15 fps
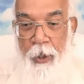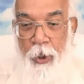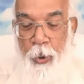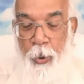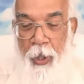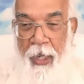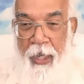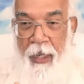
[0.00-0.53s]

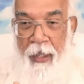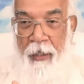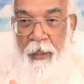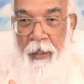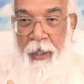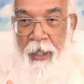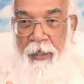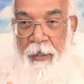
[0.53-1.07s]
Should I
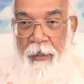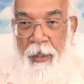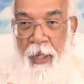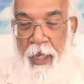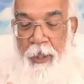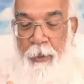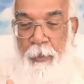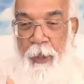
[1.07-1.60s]
encourage
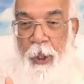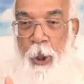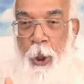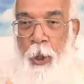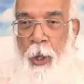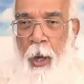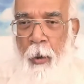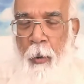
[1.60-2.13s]
attachment?
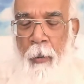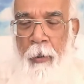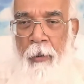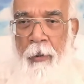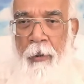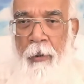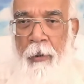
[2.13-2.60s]
No.